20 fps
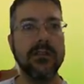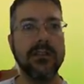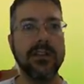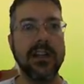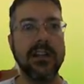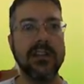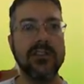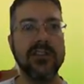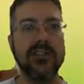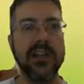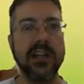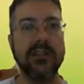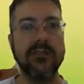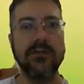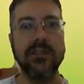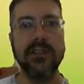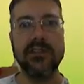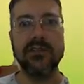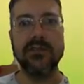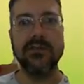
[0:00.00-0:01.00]
You can check
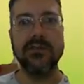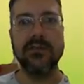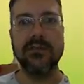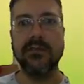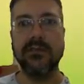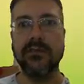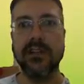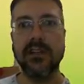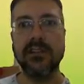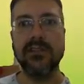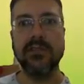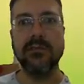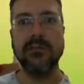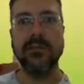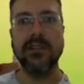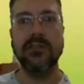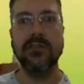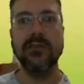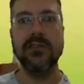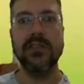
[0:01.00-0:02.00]
which version
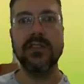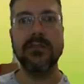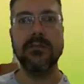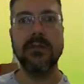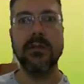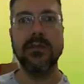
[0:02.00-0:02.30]
you're using.